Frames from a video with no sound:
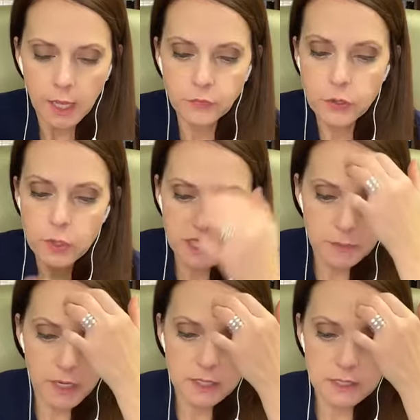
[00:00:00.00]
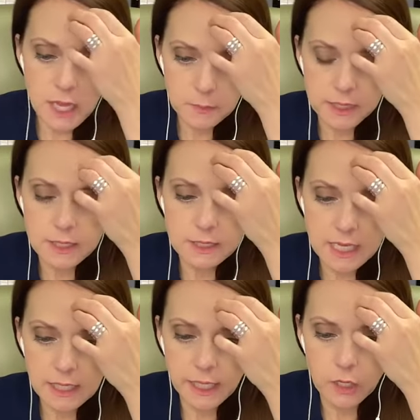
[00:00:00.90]
If you experience numbness,
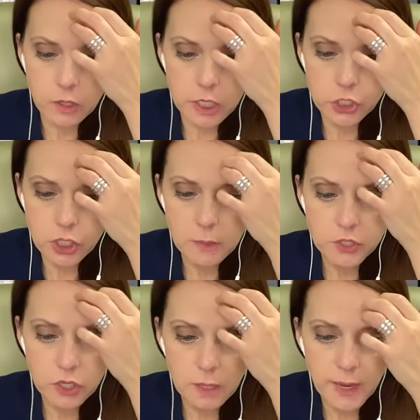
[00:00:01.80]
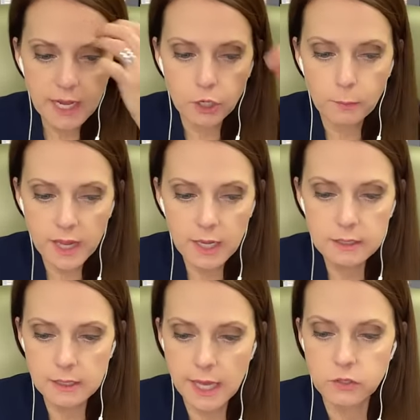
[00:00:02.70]
tingling, or a sharp shooting pain in your
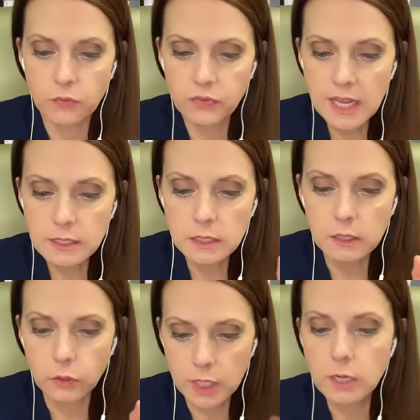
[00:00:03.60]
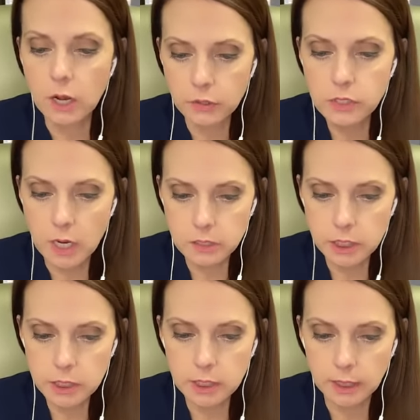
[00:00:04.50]
buttocks, legs, or feet, you need to call your
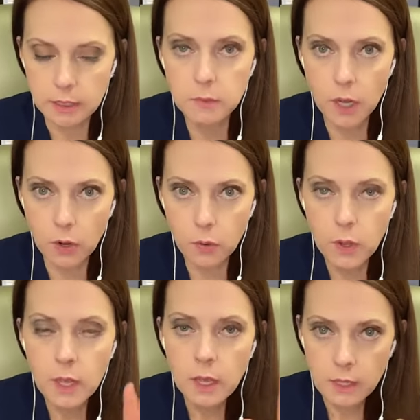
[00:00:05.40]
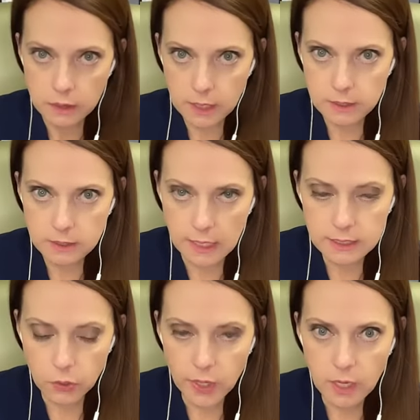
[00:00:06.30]
doctor to let them know
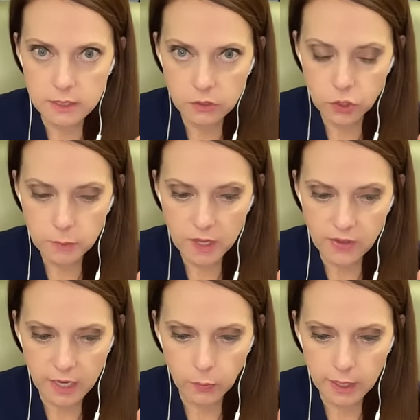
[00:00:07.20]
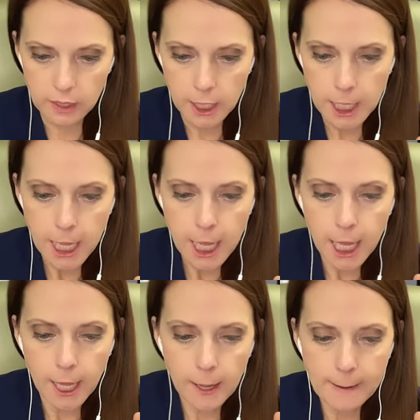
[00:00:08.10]
that's going on so you can be evaluated.
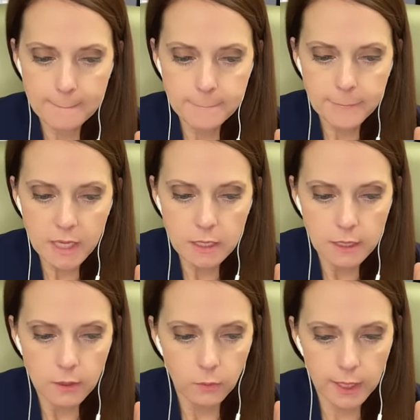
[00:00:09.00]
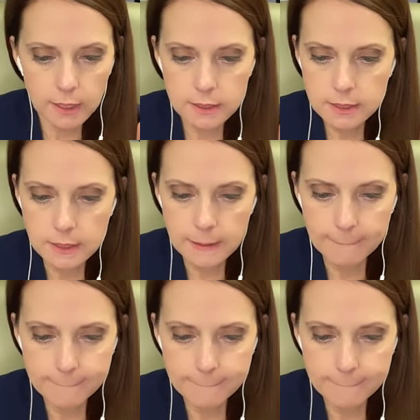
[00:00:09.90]
What else?